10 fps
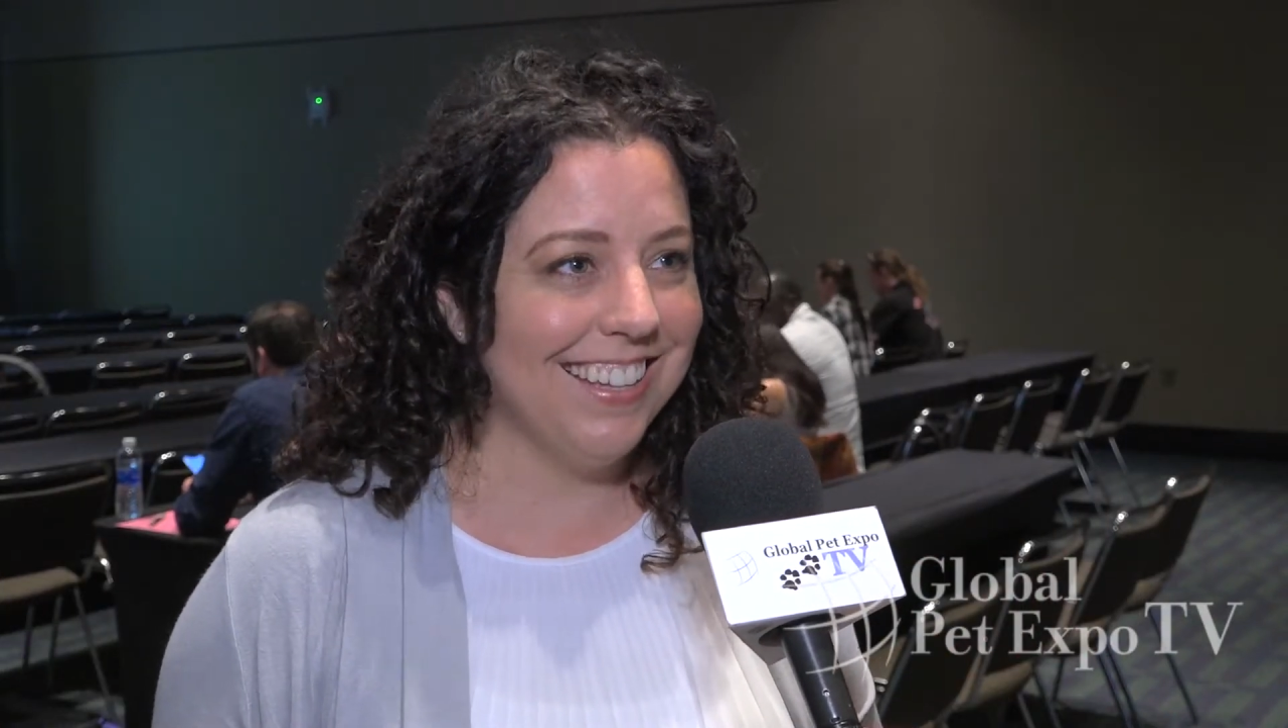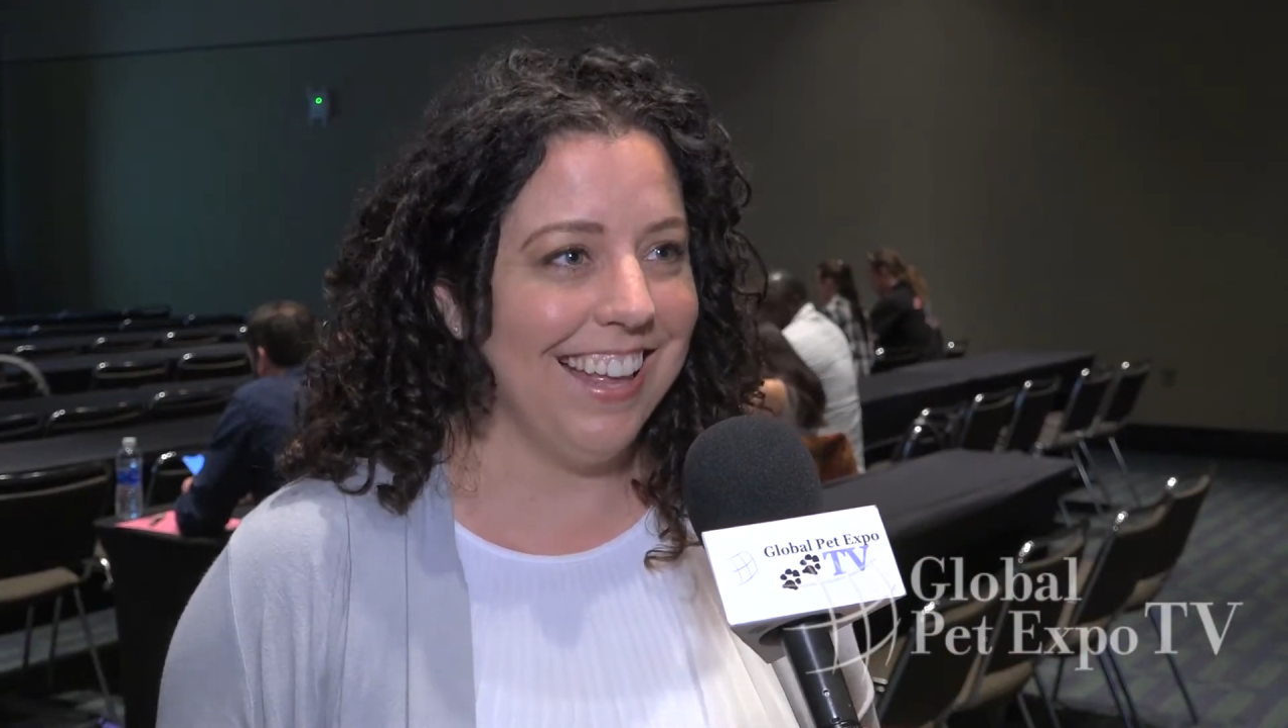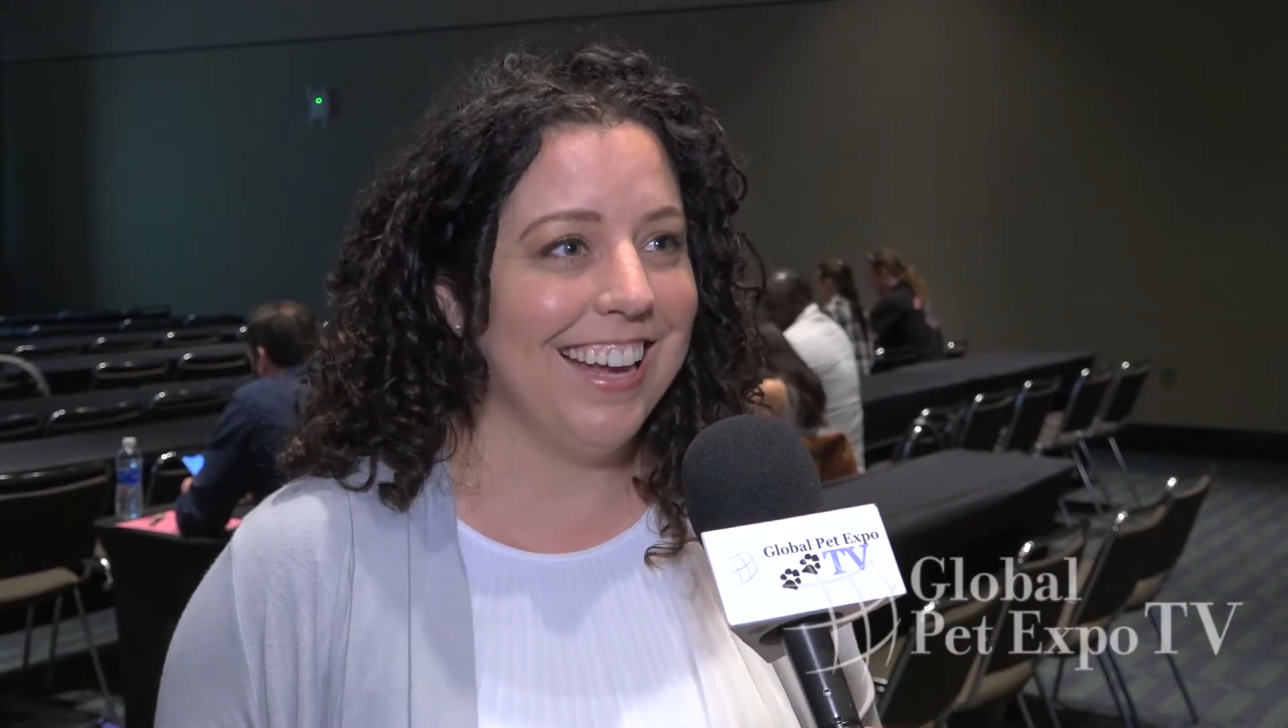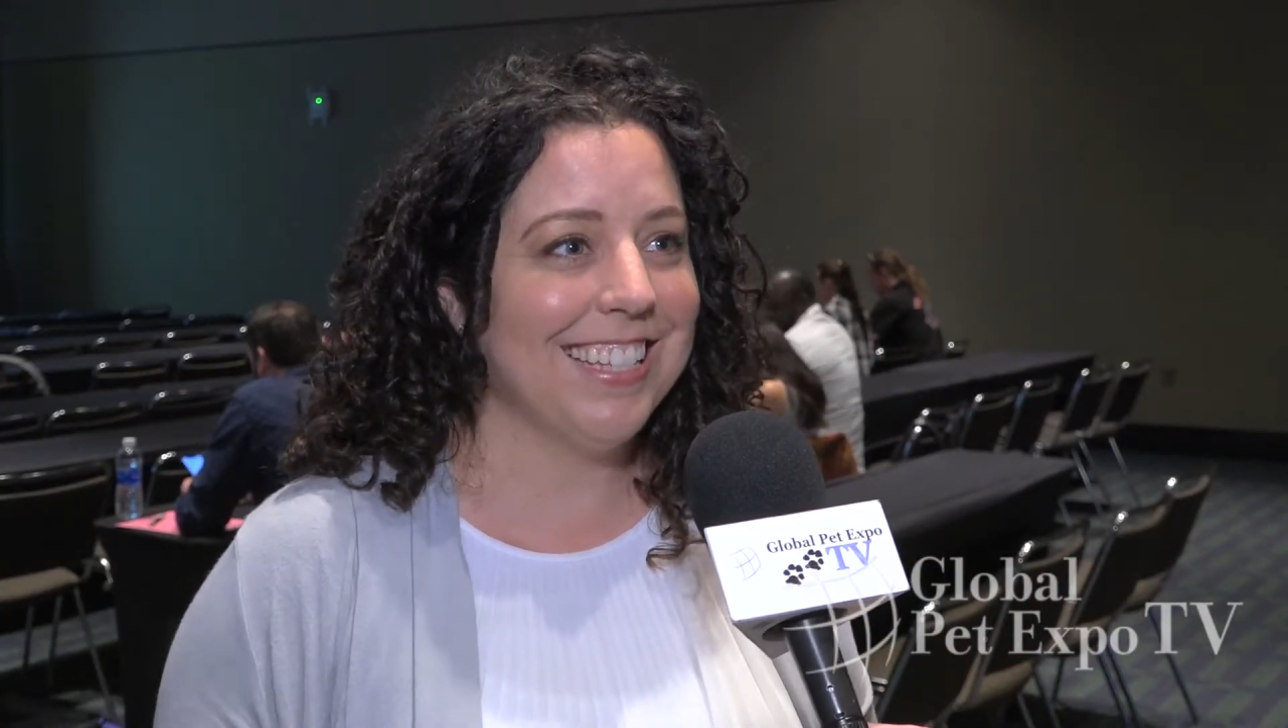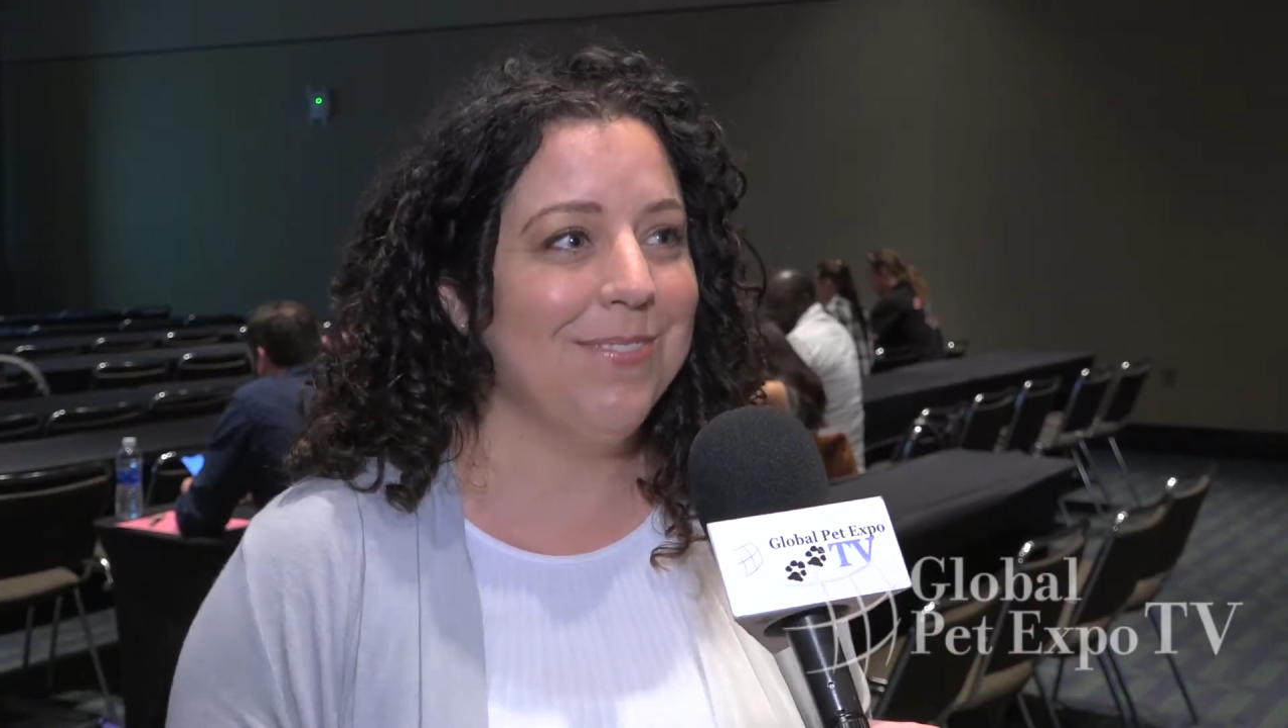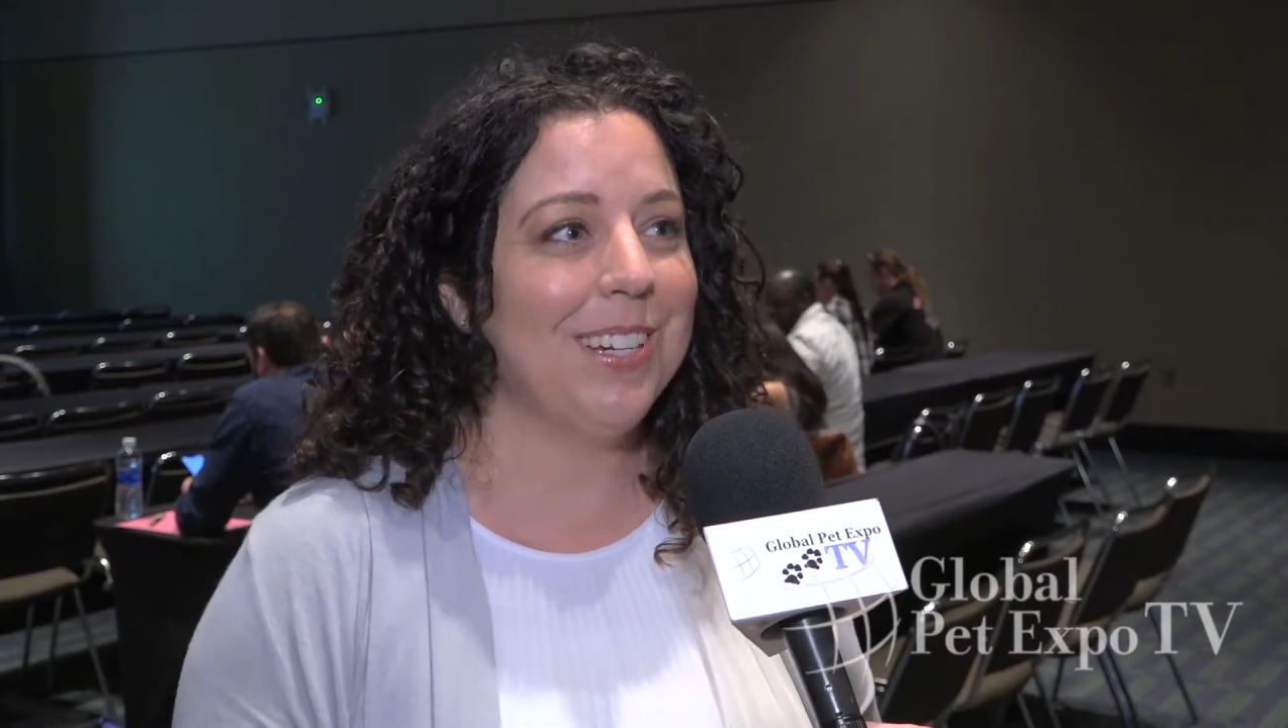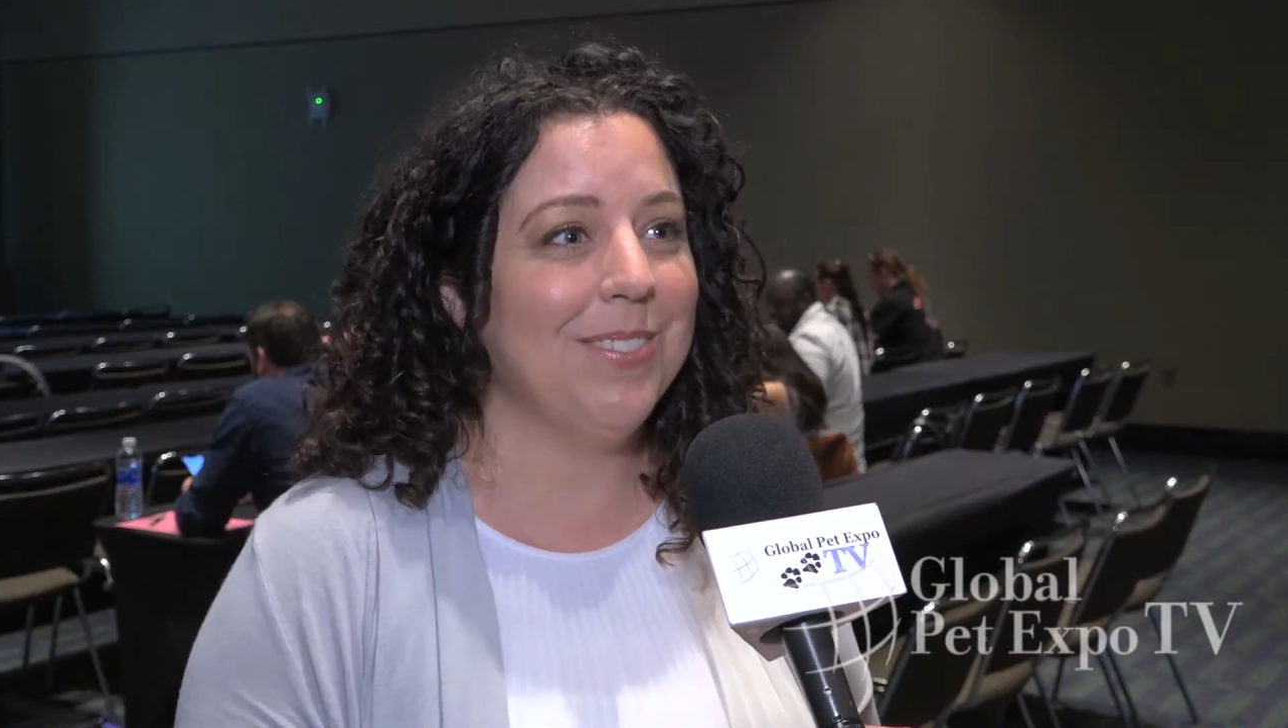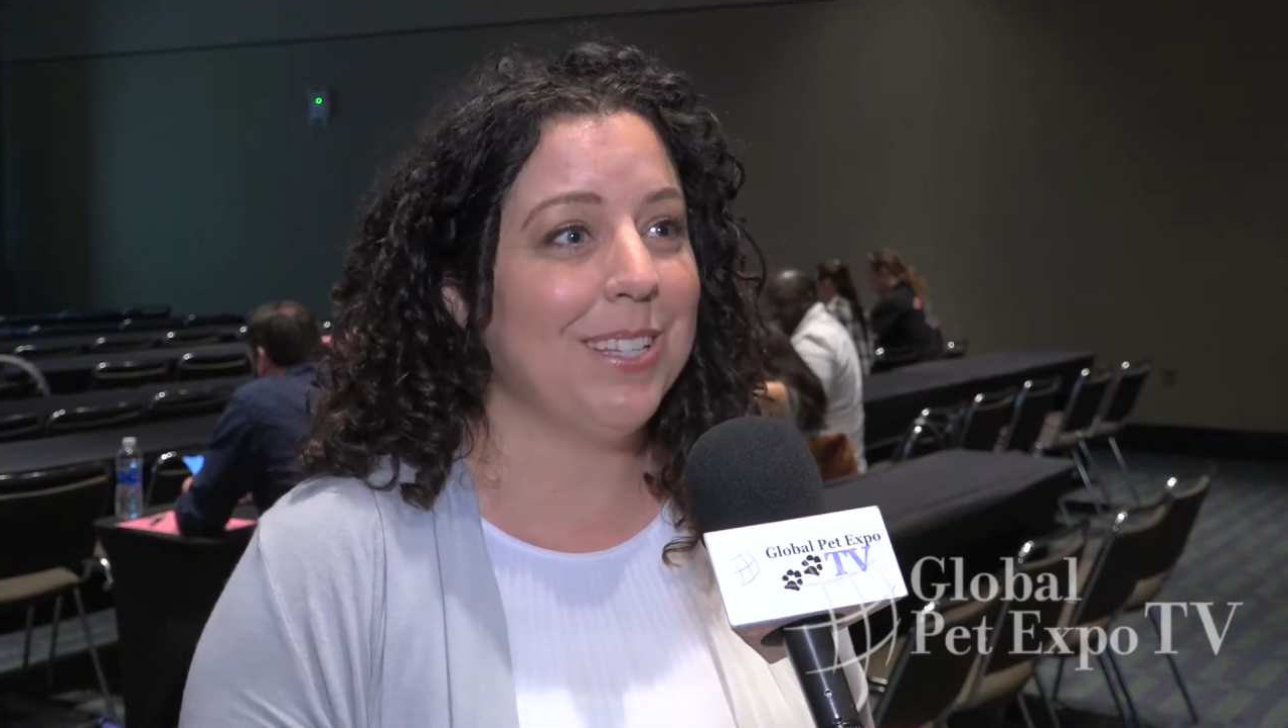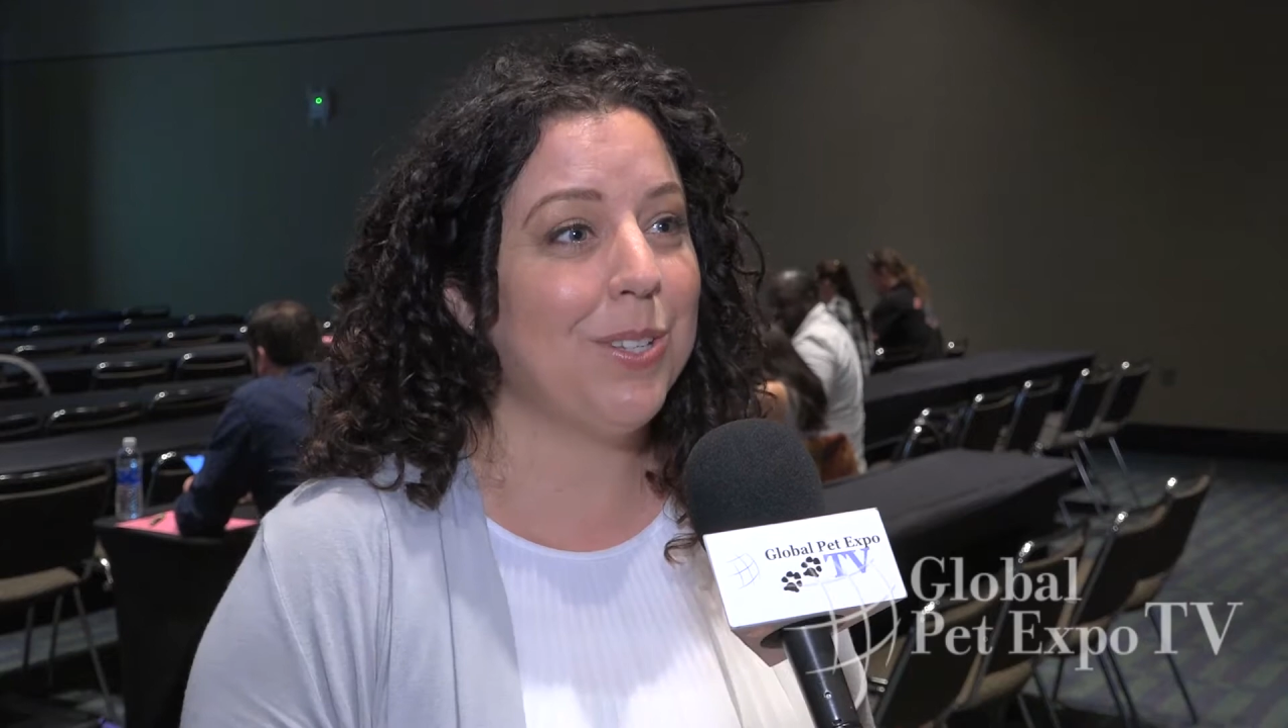like sometimes the